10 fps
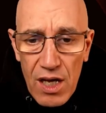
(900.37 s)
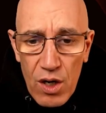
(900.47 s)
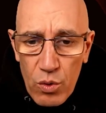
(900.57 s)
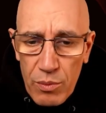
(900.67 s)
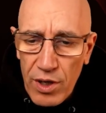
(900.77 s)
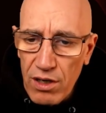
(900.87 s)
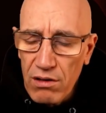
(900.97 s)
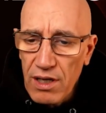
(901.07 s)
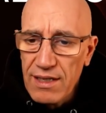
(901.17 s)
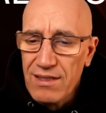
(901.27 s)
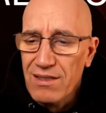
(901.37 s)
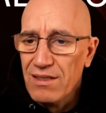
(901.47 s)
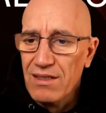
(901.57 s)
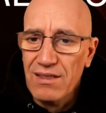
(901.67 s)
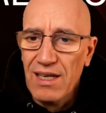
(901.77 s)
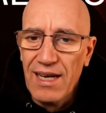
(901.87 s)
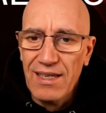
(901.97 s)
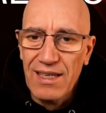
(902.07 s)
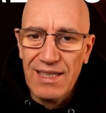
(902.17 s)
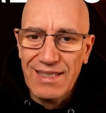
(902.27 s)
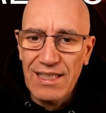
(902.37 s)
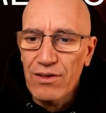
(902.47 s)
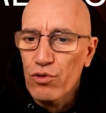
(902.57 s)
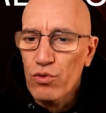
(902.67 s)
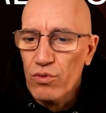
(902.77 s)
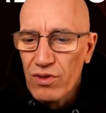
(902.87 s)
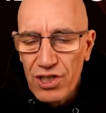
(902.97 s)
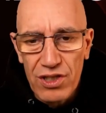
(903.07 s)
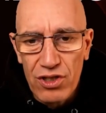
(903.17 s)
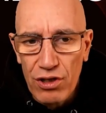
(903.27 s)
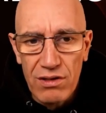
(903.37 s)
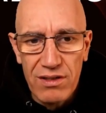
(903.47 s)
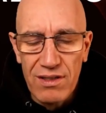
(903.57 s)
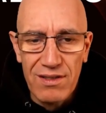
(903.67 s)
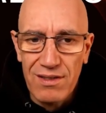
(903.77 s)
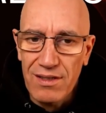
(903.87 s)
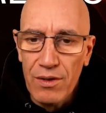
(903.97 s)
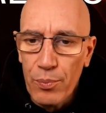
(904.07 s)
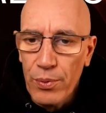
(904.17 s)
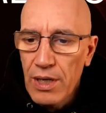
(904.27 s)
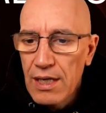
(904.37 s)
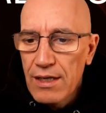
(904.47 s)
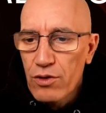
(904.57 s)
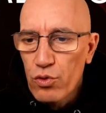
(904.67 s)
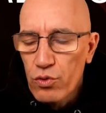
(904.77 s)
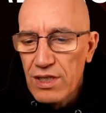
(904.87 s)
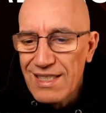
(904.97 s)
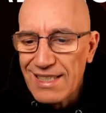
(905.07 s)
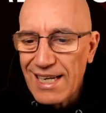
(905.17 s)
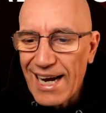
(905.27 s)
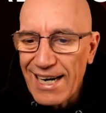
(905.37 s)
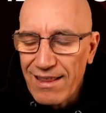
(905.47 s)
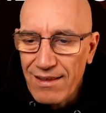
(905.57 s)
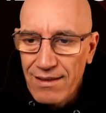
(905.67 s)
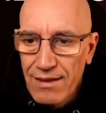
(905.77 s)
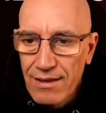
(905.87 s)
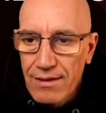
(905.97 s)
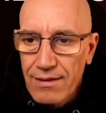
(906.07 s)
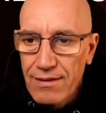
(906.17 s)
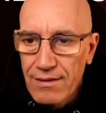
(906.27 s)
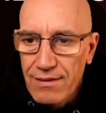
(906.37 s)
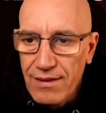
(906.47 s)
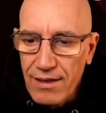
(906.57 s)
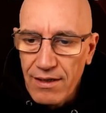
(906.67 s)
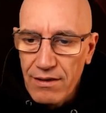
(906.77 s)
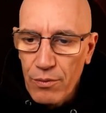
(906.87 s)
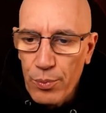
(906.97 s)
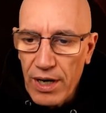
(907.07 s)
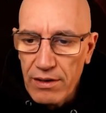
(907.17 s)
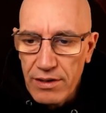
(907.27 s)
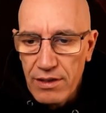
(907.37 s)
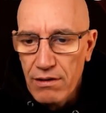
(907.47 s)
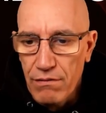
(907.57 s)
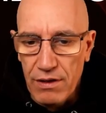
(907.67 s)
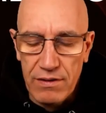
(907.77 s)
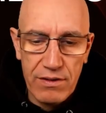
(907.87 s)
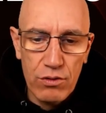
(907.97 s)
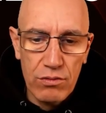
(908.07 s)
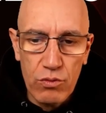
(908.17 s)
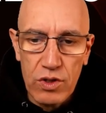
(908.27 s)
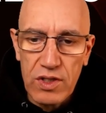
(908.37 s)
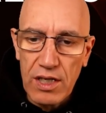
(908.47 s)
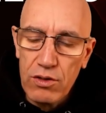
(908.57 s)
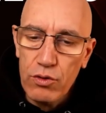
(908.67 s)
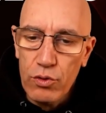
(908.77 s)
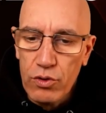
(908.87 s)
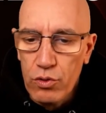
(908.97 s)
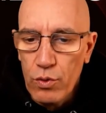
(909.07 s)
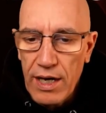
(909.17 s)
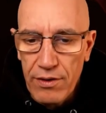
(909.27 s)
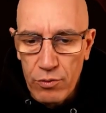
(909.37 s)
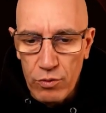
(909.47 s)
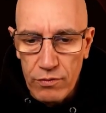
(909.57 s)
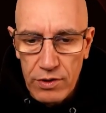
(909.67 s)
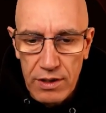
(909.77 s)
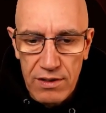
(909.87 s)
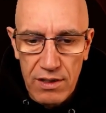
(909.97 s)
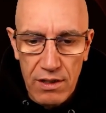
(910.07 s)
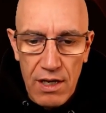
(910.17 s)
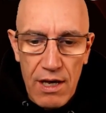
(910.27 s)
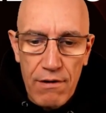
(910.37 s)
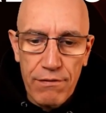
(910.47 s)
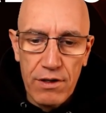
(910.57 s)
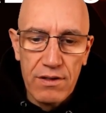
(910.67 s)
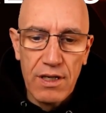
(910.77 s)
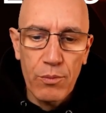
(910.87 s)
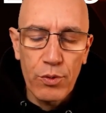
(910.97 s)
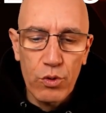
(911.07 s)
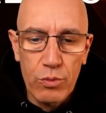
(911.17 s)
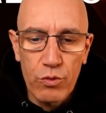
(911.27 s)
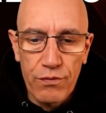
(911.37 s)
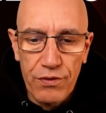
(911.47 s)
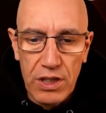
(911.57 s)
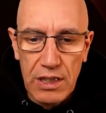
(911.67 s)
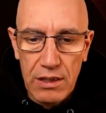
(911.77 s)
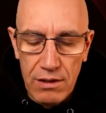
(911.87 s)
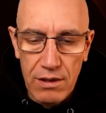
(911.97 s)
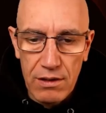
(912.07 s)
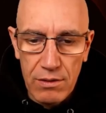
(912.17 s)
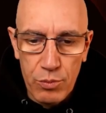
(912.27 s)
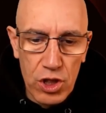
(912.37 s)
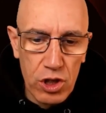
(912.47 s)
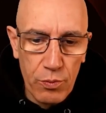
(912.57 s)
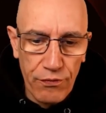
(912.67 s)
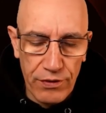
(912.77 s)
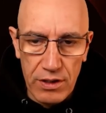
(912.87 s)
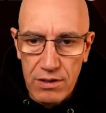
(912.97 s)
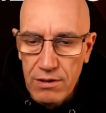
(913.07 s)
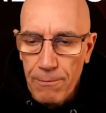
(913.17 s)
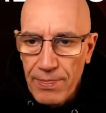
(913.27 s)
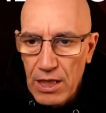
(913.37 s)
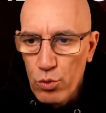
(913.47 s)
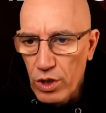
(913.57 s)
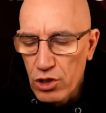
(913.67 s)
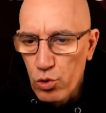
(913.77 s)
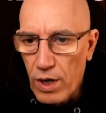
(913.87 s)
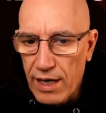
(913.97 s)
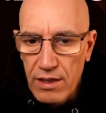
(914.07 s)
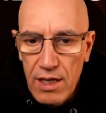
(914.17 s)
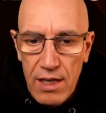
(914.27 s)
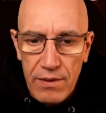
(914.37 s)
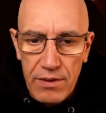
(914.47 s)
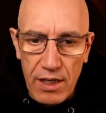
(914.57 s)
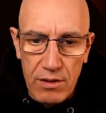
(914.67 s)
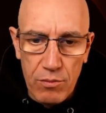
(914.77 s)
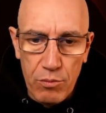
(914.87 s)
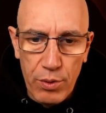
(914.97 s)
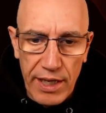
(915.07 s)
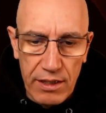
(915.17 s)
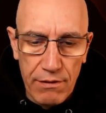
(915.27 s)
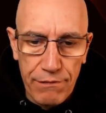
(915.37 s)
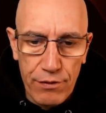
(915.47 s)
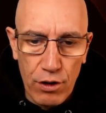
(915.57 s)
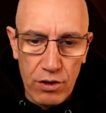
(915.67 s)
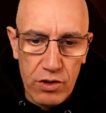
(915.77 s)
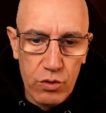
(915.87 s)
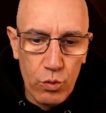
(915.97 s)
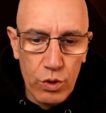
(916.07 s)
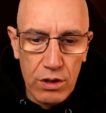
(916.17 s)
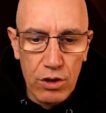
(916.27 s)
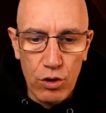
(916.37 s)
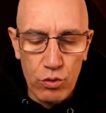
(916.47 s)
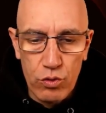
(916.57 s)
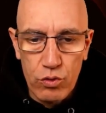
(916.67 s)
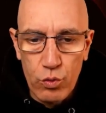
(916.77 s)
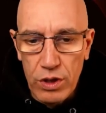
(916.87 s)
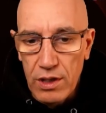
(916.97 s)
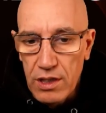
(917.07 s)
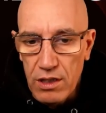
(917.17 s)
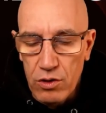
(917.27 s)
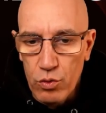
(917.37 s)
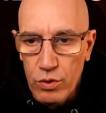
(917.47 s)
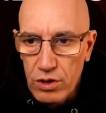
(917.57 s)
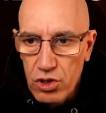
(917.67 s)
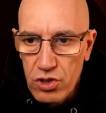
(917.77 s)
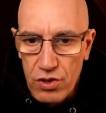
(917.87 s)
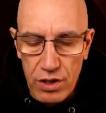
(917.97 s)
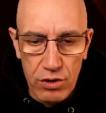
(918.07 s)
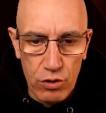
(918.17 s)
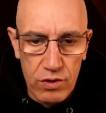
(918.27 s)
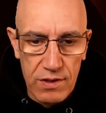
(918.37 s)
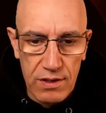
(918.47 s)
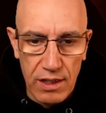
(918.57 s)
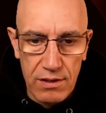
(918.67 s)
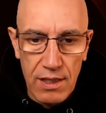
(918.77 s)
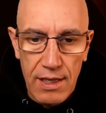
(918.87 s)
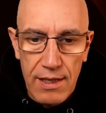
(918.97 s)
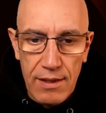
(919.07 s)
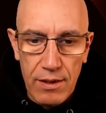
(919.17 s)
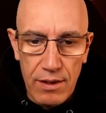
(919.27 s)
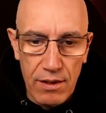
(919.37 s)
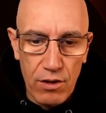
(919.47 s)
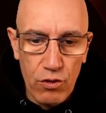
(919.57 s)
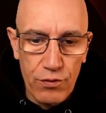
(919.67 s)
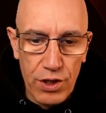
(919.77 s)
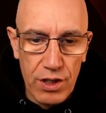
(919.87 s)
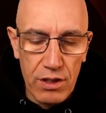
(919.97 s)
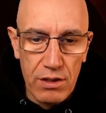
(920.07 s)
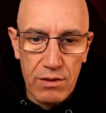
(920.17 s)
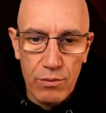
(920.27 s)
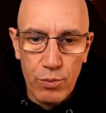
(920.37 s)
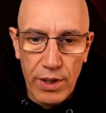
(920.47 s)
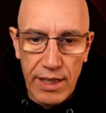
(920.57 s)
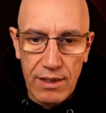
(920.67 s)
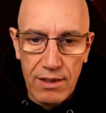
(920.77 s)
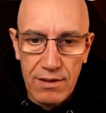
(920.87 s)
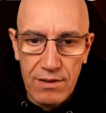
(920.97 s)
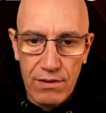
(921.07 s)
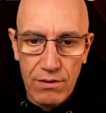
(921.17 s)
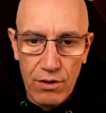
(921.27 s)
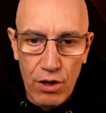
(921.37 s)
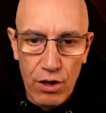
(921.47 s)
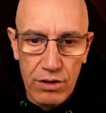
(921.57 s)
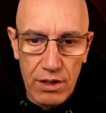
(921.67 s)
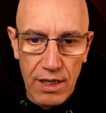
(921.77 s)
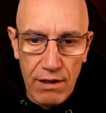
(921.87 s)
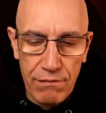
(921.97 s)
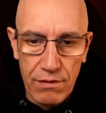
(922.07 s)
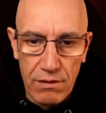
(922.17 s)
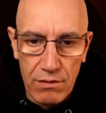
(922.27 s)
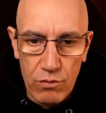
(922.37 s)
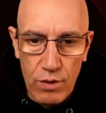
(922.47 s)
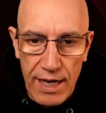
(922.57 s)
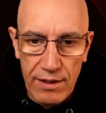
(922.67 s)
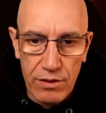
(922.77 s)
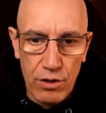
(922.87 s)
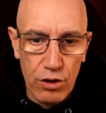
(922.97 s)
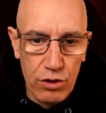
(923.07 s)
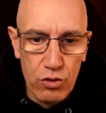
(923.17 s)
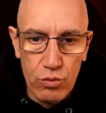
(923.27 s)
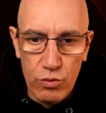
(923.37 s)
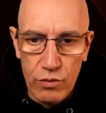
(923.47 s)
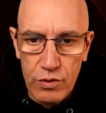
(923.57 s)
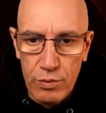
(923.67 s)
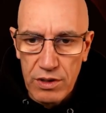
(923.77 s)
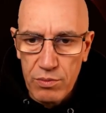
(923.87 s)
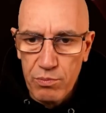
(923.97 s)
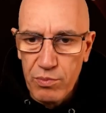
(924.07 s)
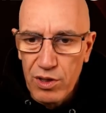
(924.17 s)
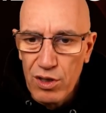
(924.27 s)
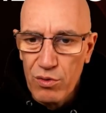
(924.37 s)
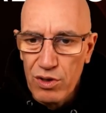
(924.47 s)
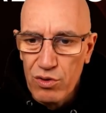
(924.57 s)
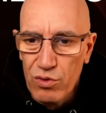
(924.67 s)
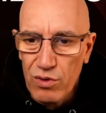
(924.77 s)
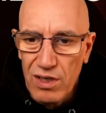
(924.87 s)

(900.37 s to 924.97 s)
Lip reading: we more or less need to reach all this deep to discard the taking the pawn in advance. So we start to look to other moves. Let's say, for example, we move the bishop first to h1. Then black, of course, will go with the king to h3. Notice that over here, black is only having one or two moves, but going to